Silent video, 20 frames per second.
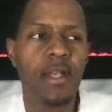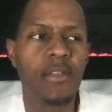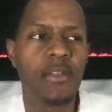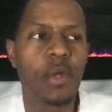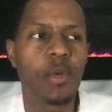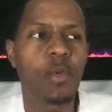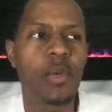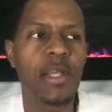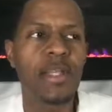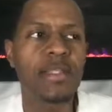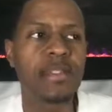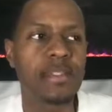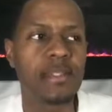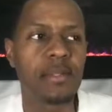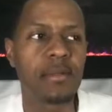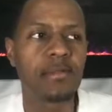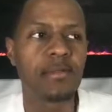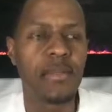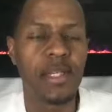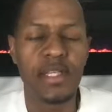The
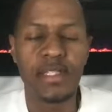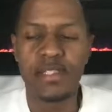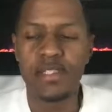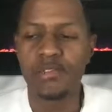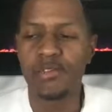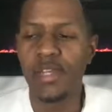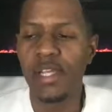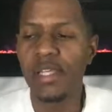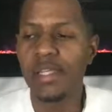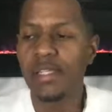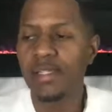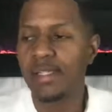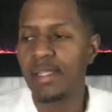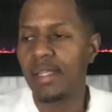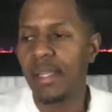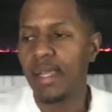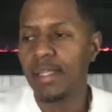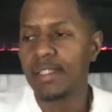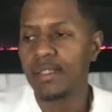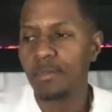wisdom is to read it the
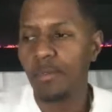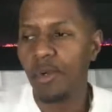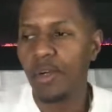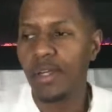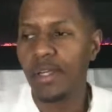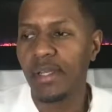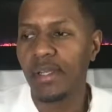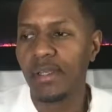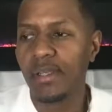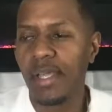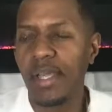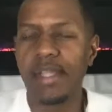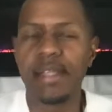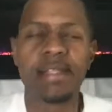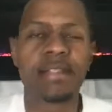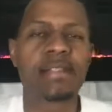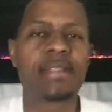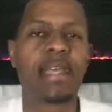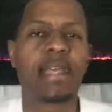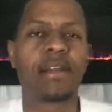next morning and
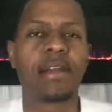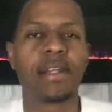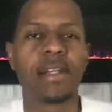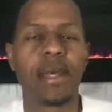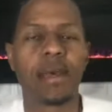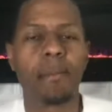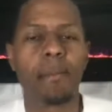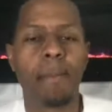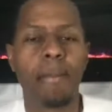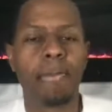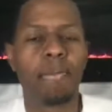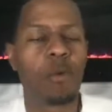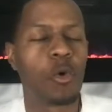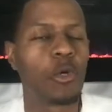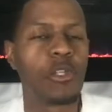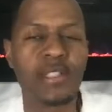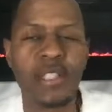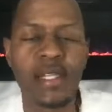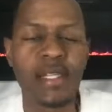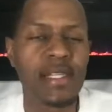then tear it up
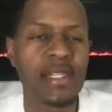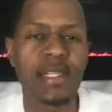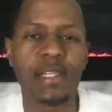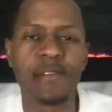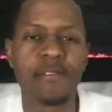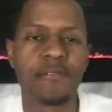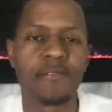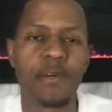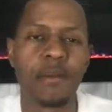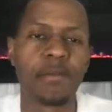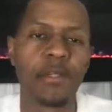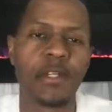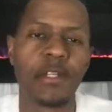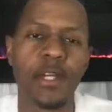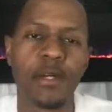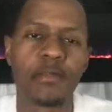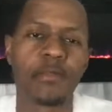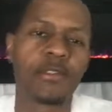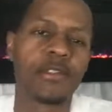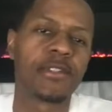or delete it from your
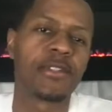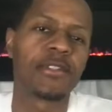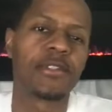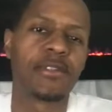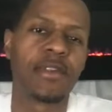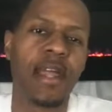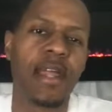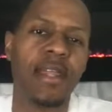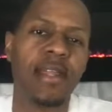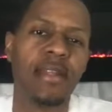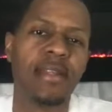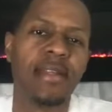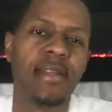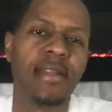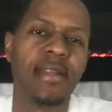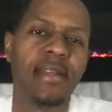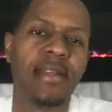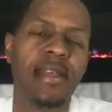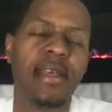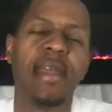notes, right?
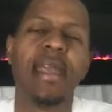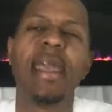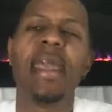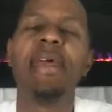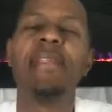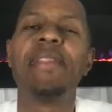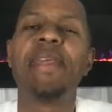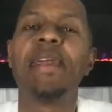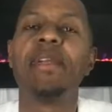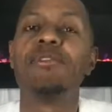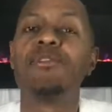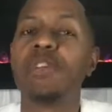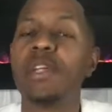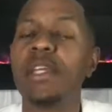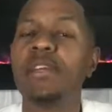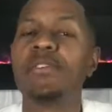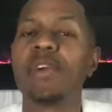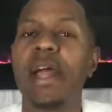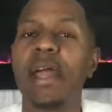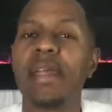And then
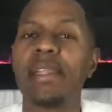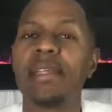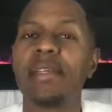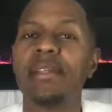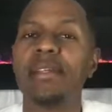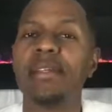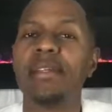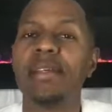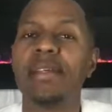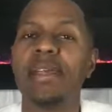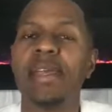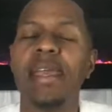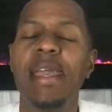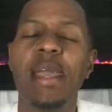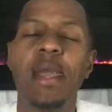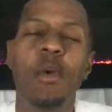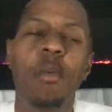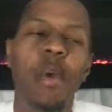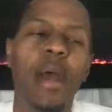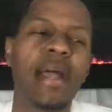rewrite it
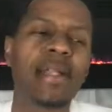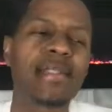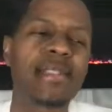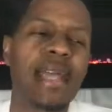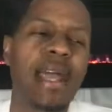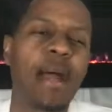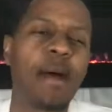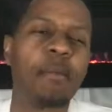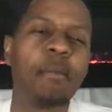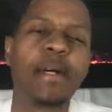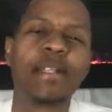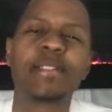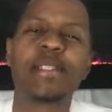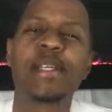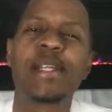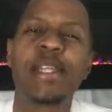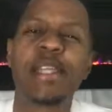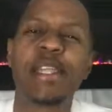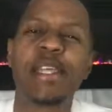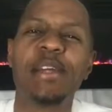and watch how much
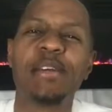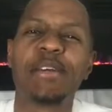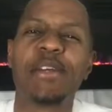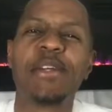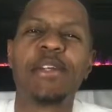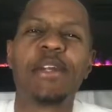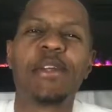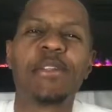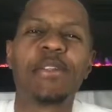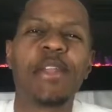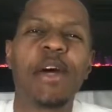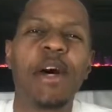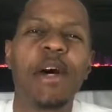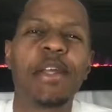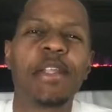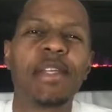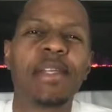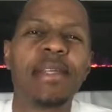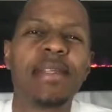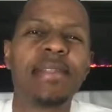clearer your
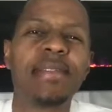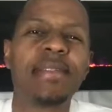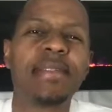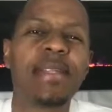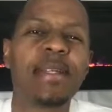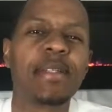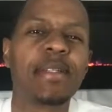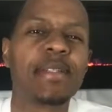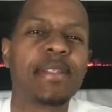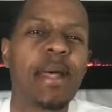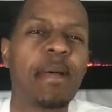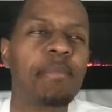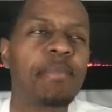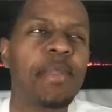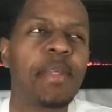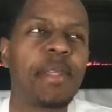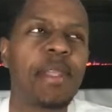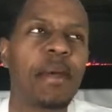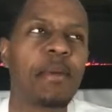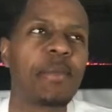thought is. There's
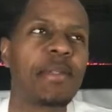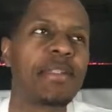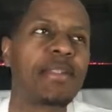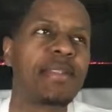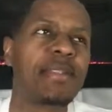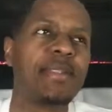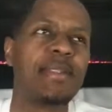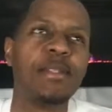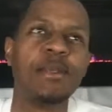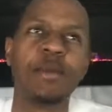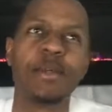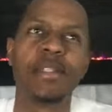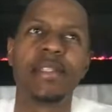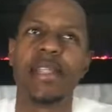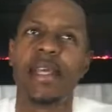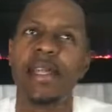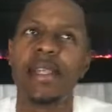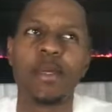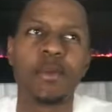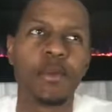something that was you were
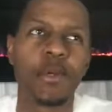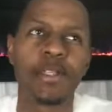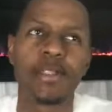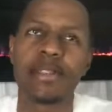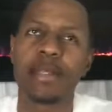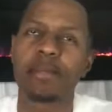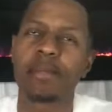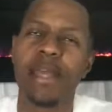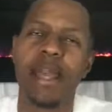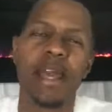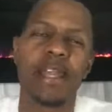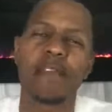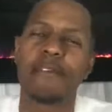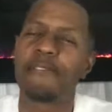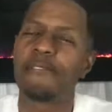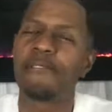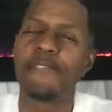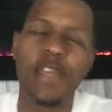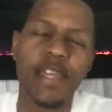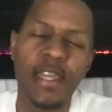dealing with. Some kind of
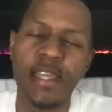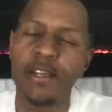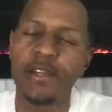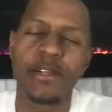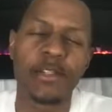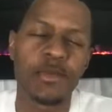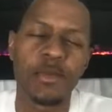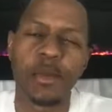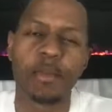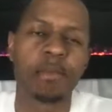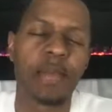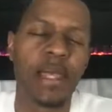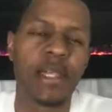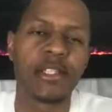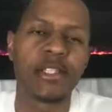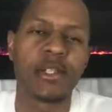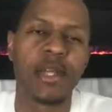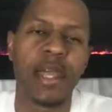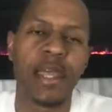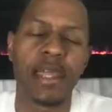fear is what made
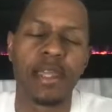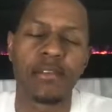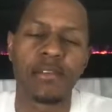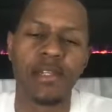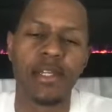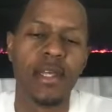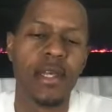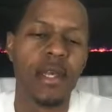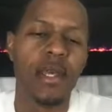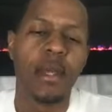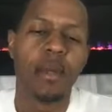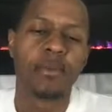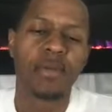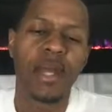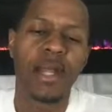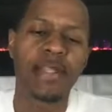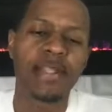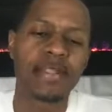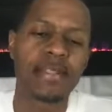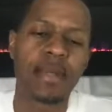you angry.
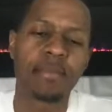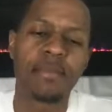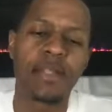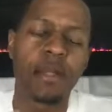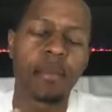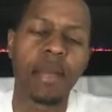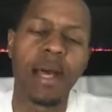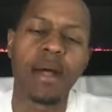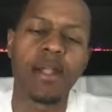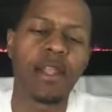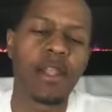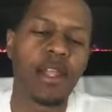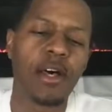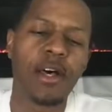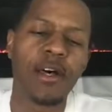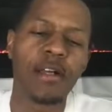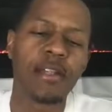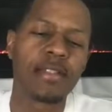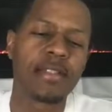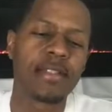Probably something about
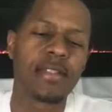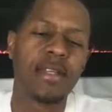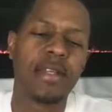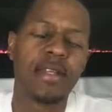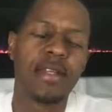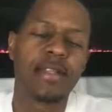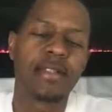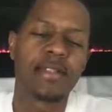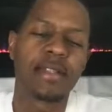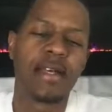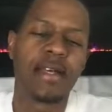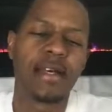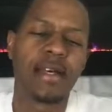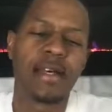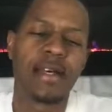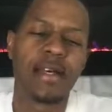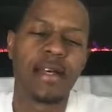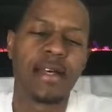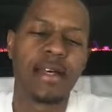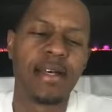loss.
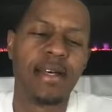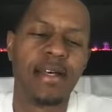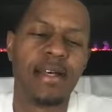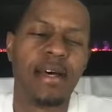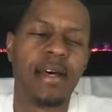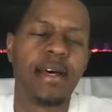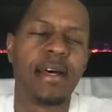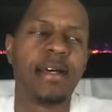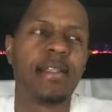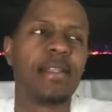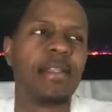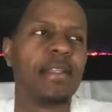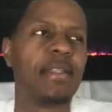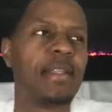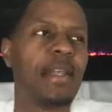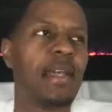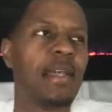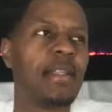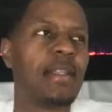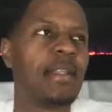
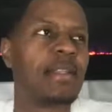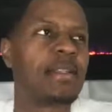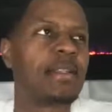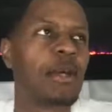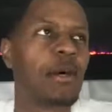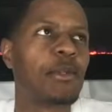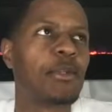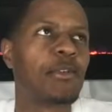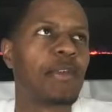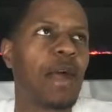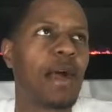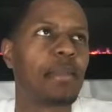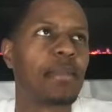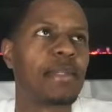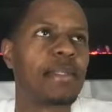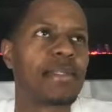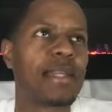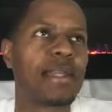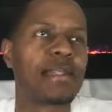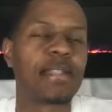Tony
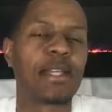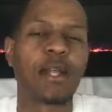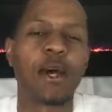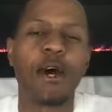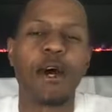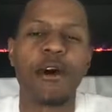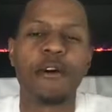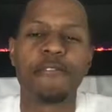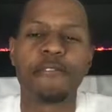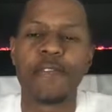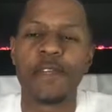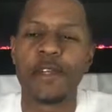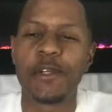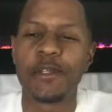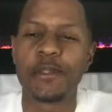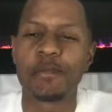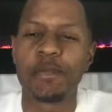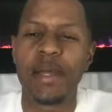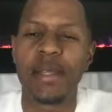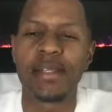Robbins says that all
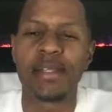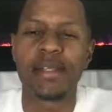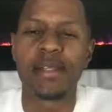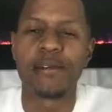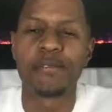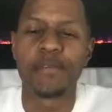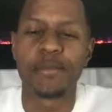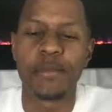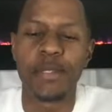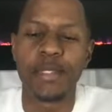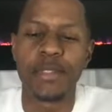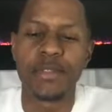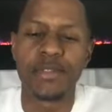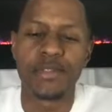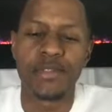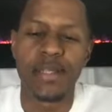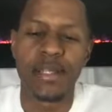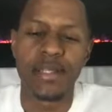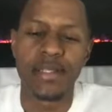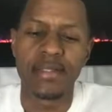fears probably come from these
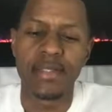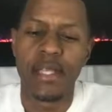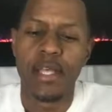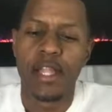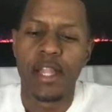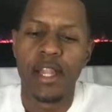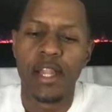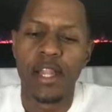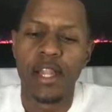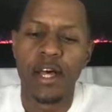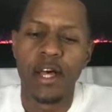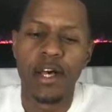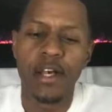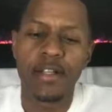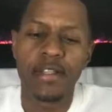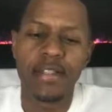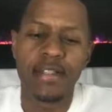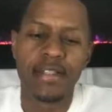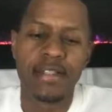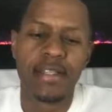things:
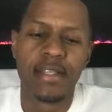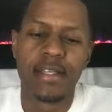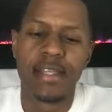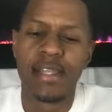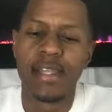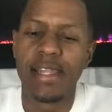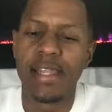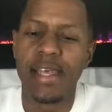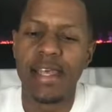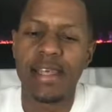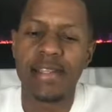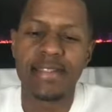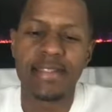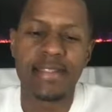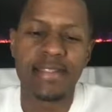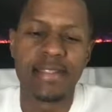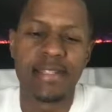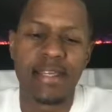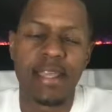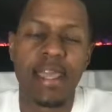loss,
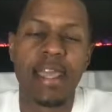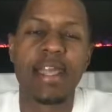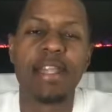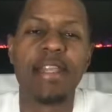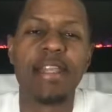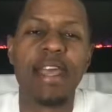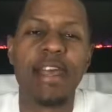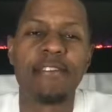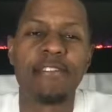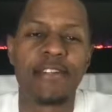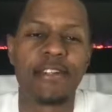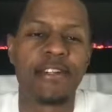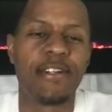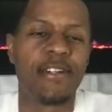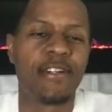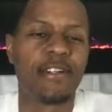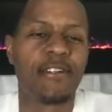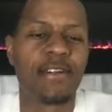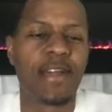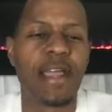less, and never,
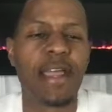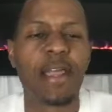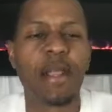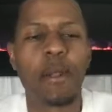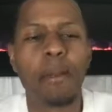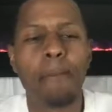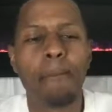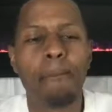right?